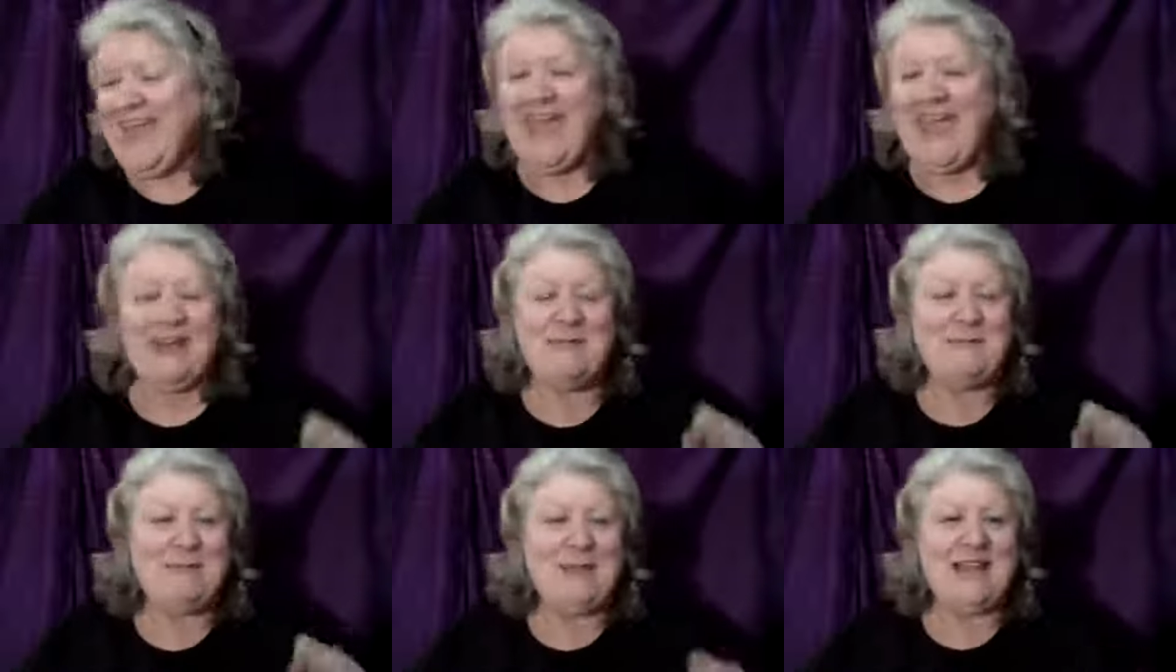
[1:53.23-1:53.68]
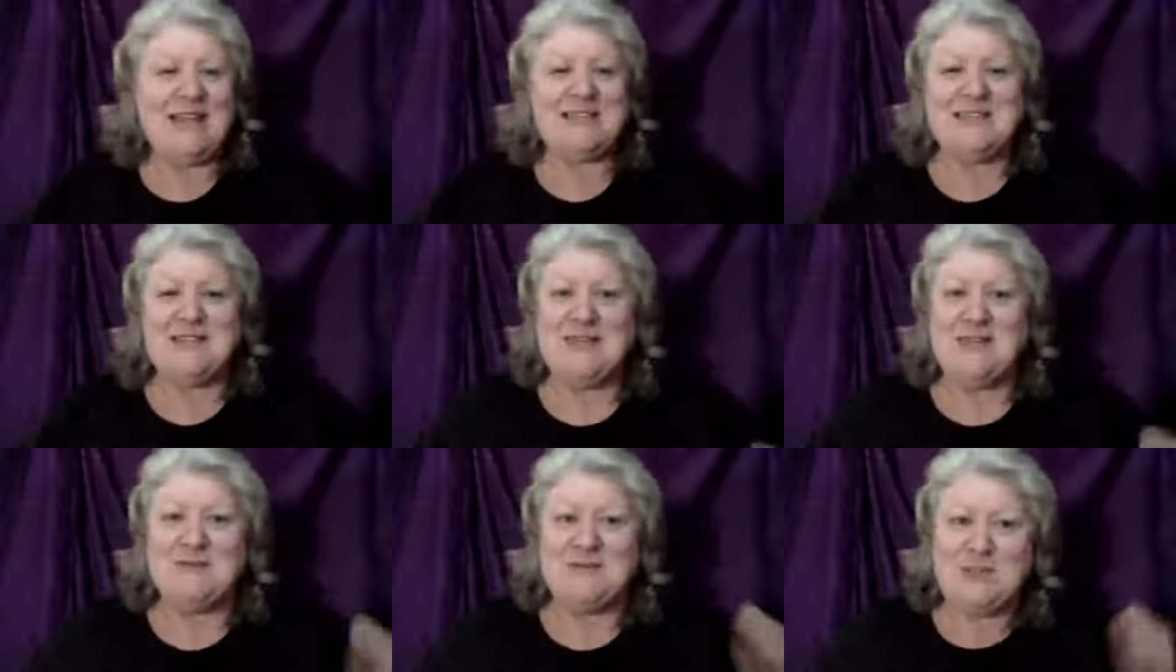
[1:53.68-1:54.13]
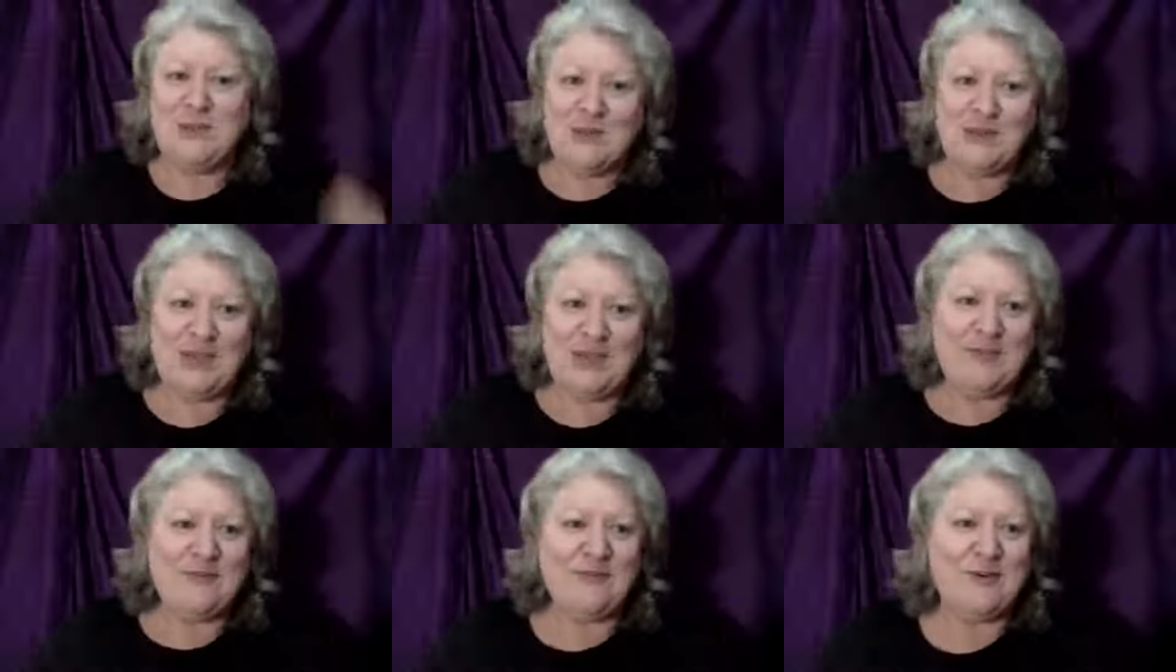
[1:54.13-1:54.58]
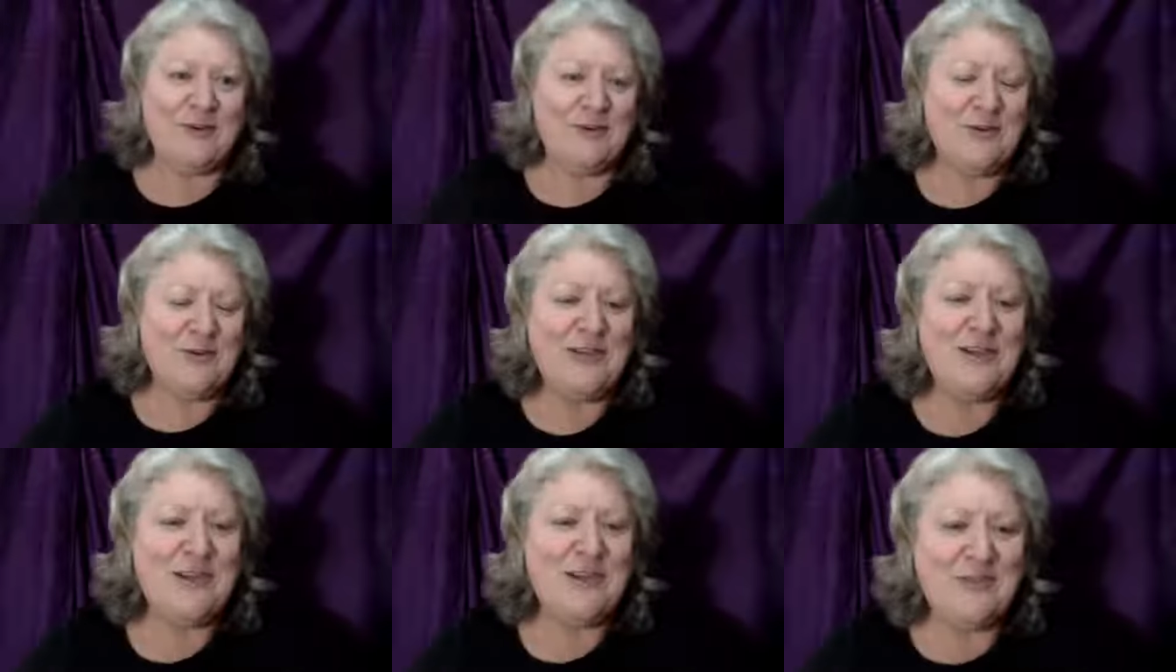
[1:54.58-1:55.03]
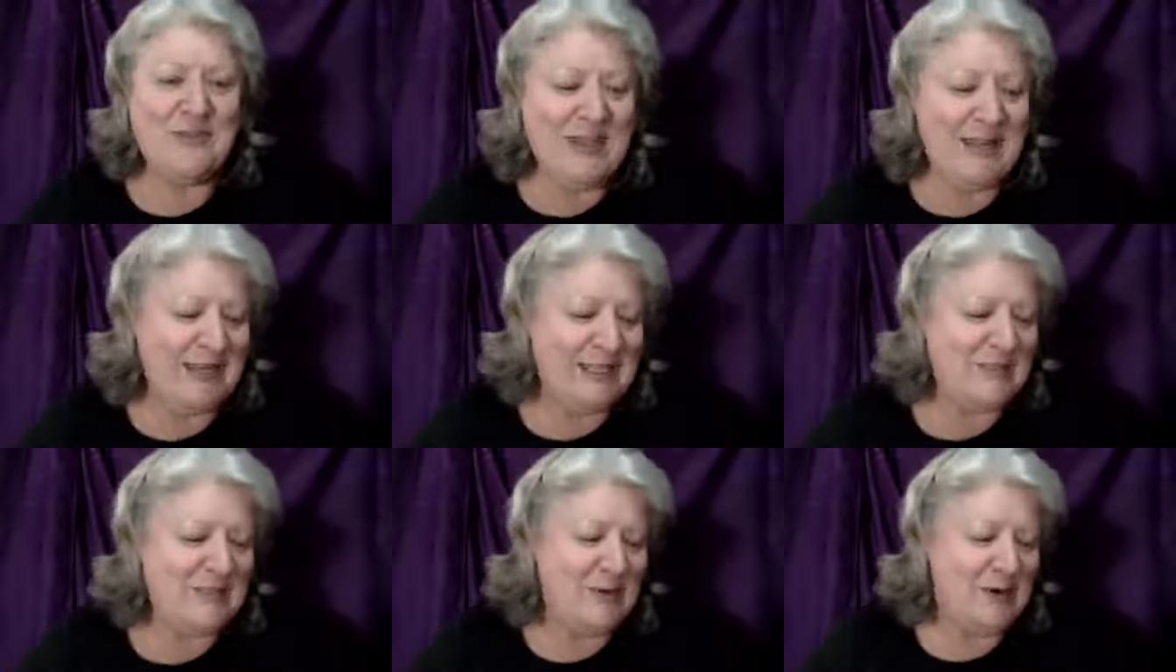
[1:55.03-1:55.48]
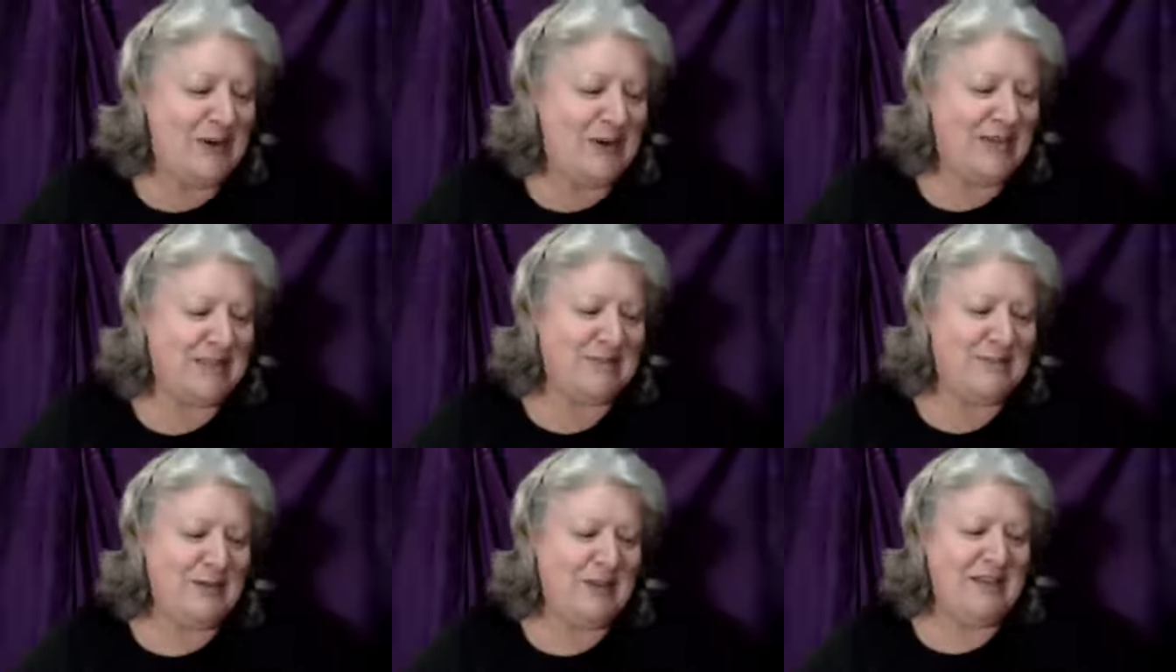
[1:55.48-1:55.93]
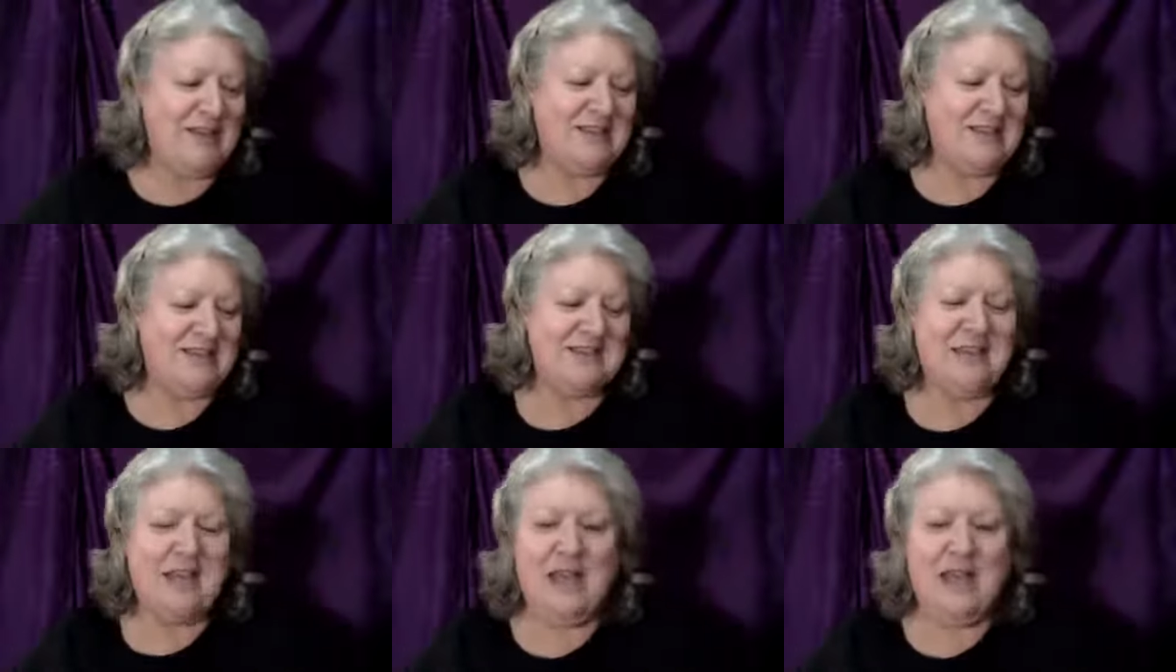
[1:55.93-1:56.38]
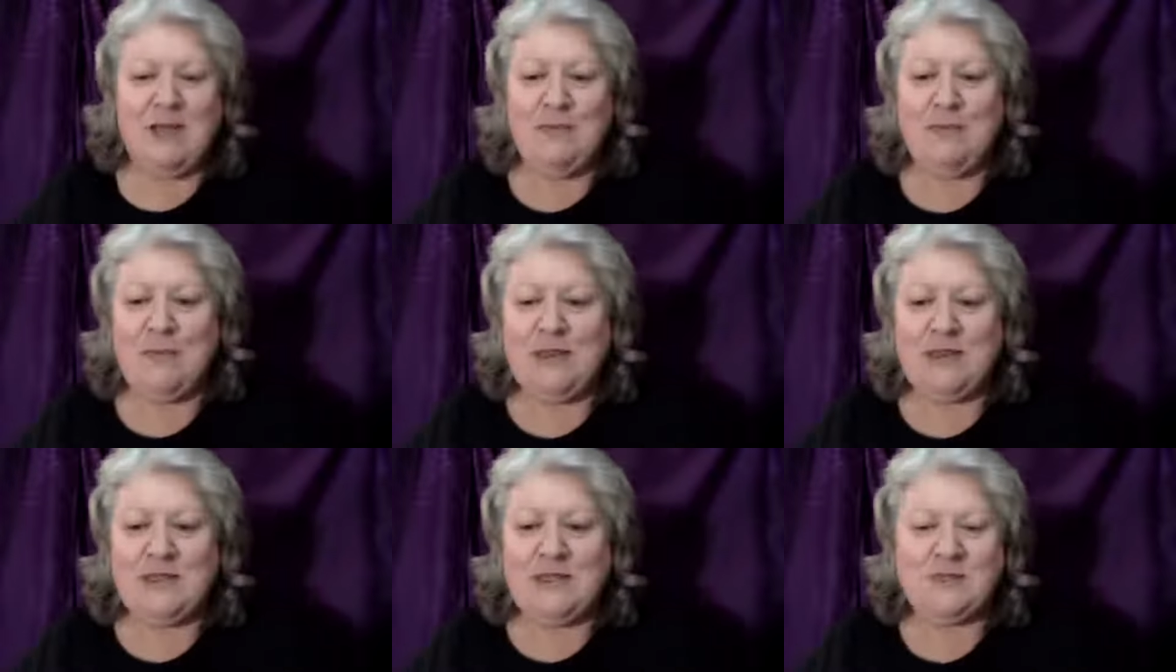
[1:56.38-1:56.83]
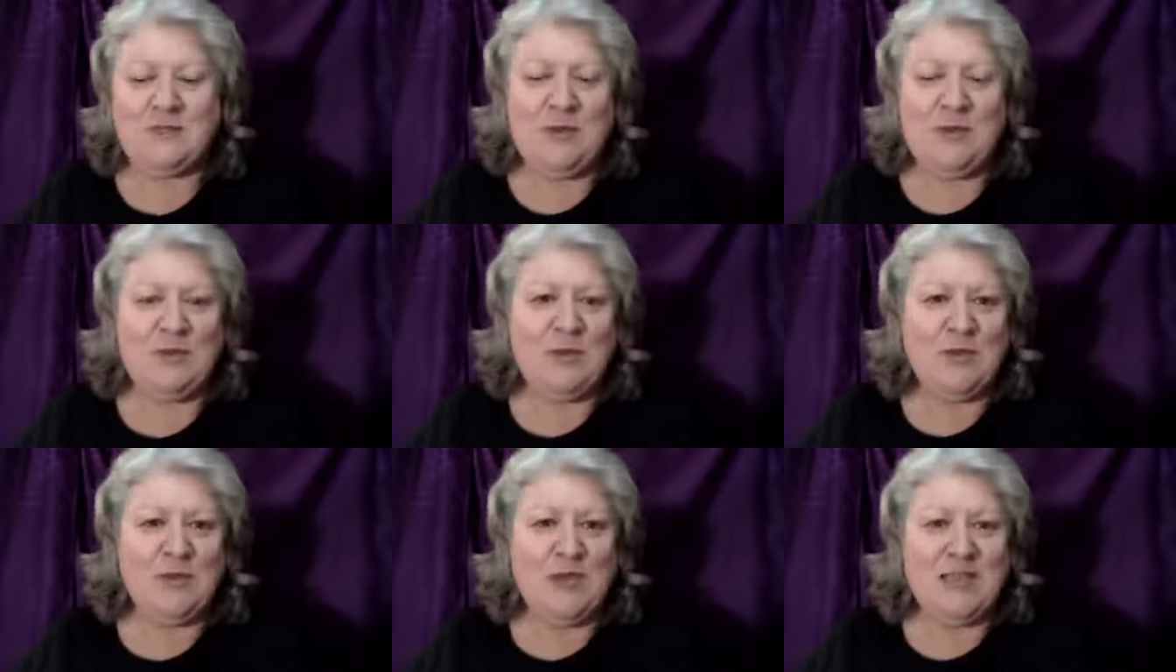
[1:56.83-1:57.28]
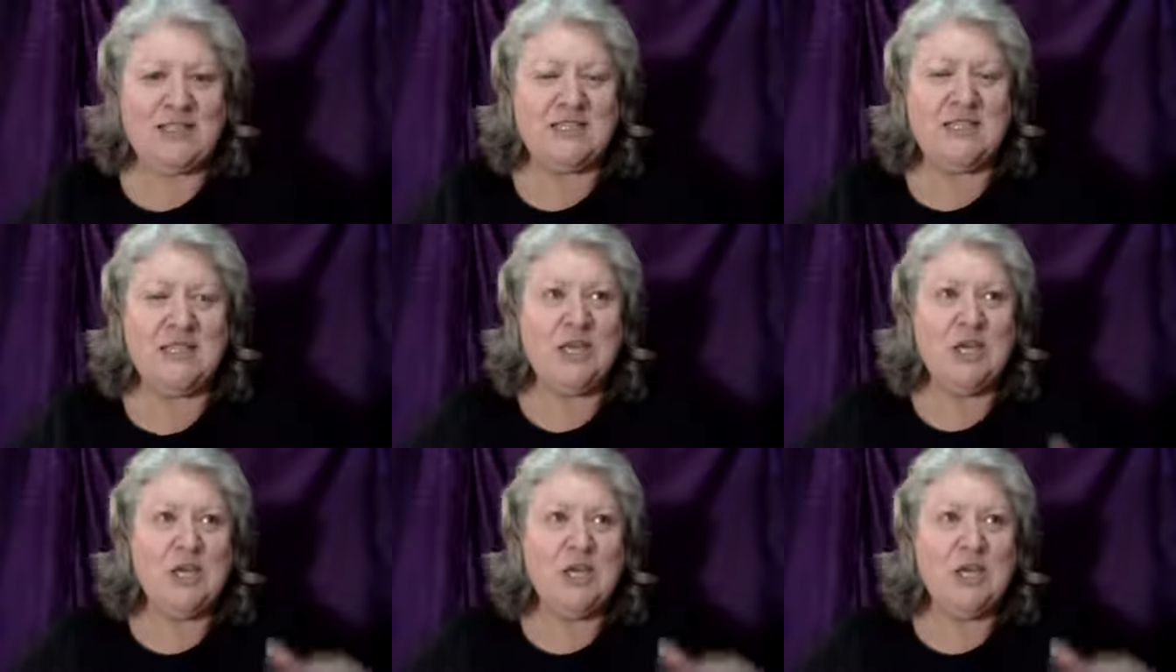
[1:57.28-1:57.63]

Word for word: Had a blast, and I'm so thankful for that experience because I'm one of these people that